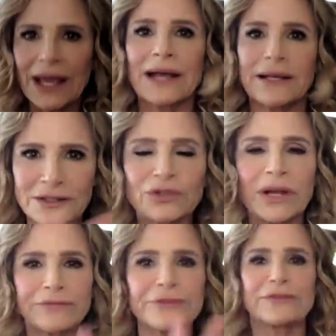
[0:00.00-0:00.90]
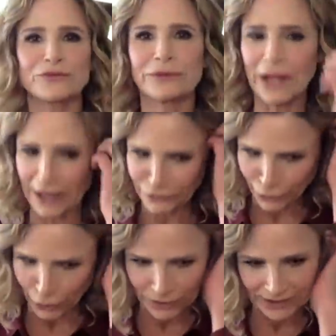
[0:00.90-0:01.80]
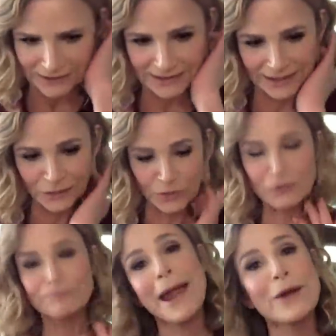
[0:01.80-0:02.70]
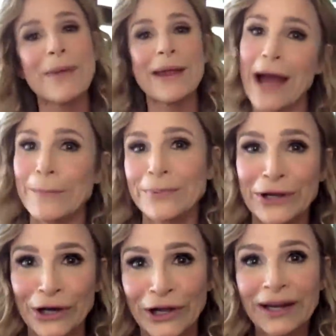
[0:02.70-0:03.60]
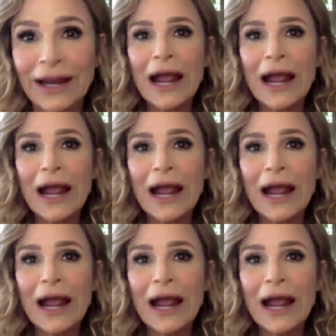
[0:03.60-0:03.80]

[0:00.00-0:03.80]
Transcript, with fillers: yes, you definitely have to rely on your own instincts, which may or may not be good.